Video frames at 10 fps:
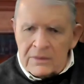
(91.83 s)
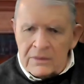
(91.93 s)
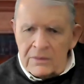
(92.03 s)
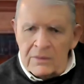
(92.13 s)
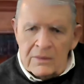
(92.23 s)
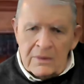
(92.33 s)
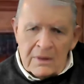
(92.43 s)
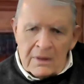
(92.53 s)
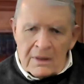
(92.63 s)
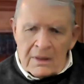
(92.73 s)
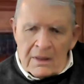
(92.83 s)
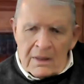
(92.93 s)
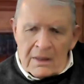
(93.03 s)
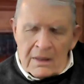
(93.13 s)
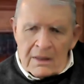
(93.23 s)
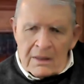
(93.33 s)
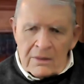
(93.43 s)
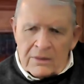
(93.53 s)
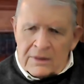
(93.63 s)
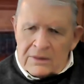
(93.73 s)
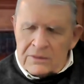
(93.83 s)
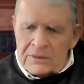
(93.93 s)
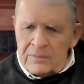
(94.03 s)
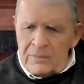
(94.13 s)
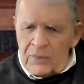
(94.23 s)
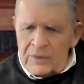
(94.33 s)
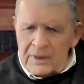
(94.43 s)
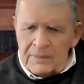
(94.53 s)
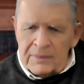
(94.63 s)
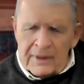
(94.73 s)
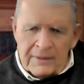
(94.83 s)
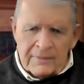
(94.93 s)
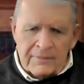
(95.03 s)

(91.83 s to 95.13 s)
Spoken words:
to look into more deeply.